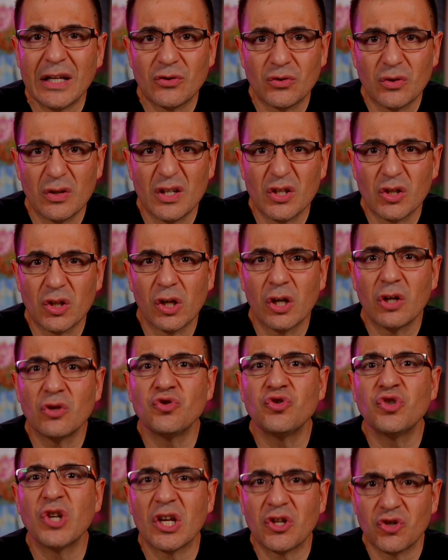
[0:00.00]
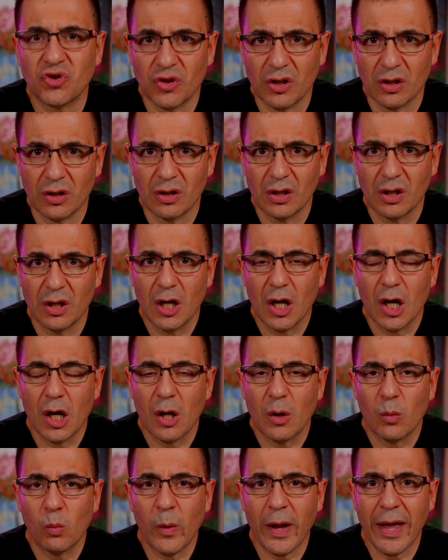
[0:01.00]
to this congestion
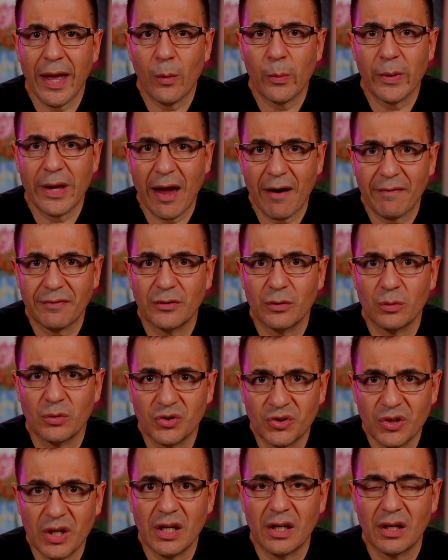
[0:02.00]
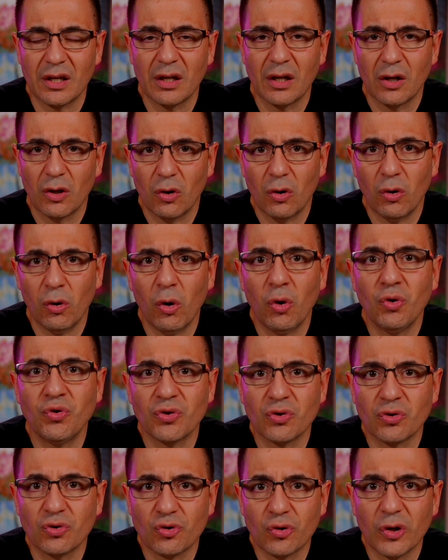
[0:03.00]
where we have to seek
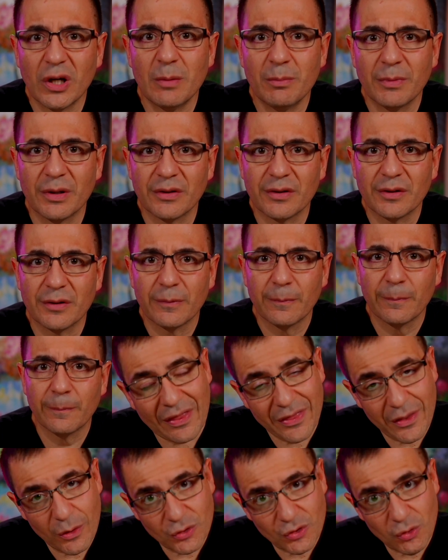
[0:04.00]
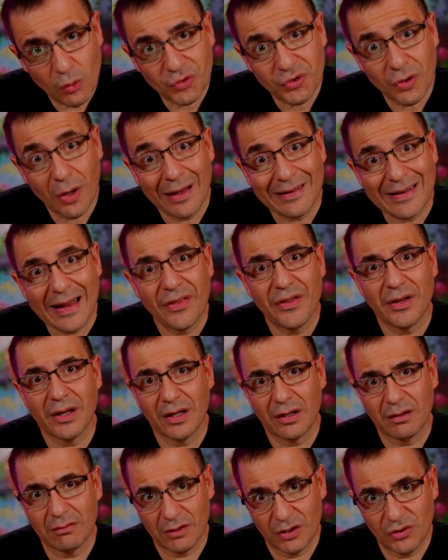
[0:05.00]
urgent treatment. There is also another
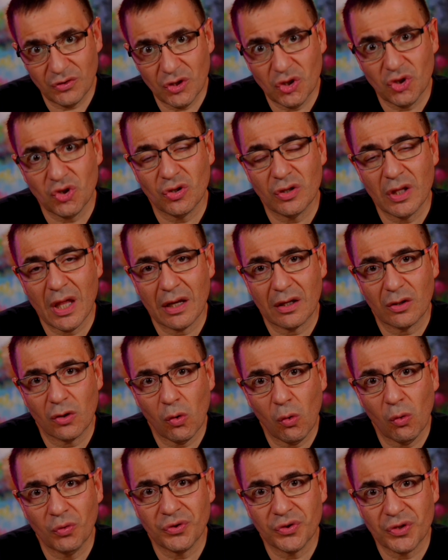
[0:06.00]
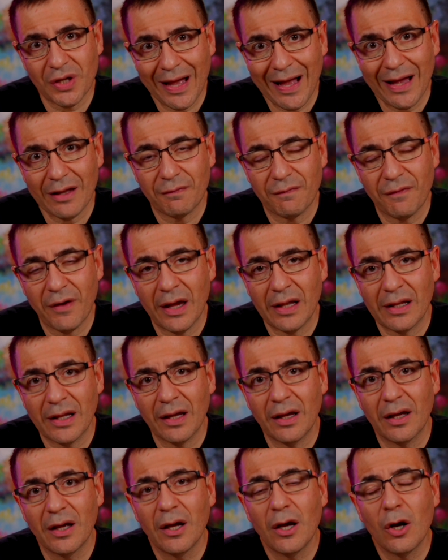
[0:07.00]
condition that causes heart
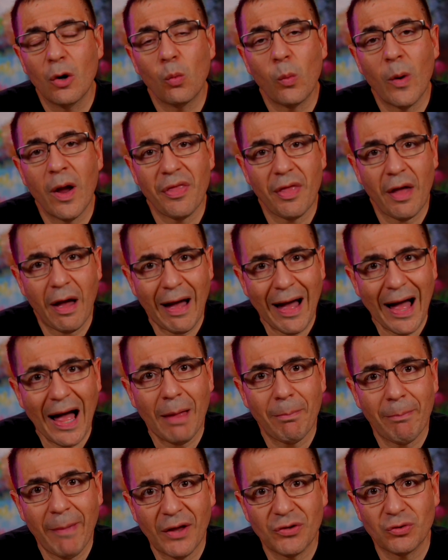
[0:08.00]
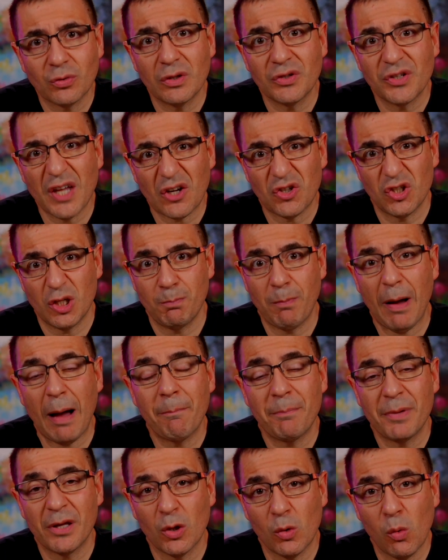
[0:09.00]
failure where the heart muscle is actually
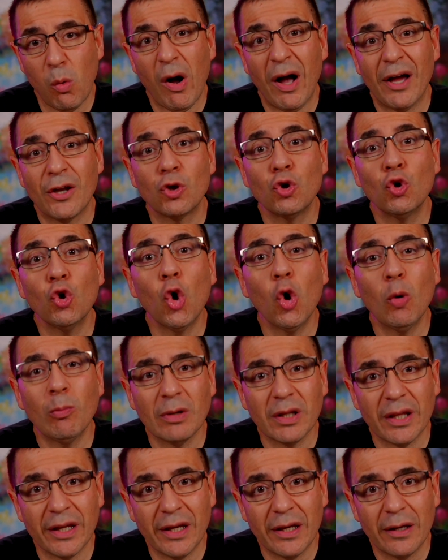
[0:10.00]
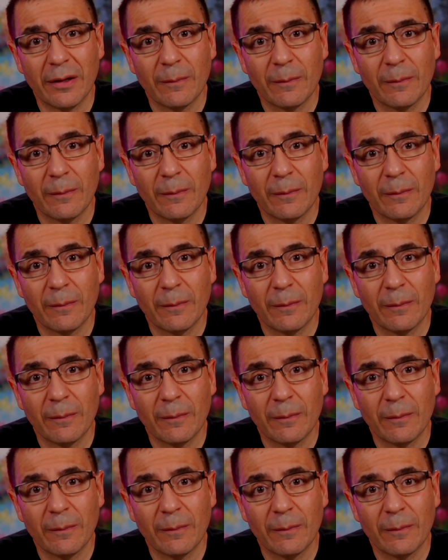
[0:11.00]
pumping quite normally,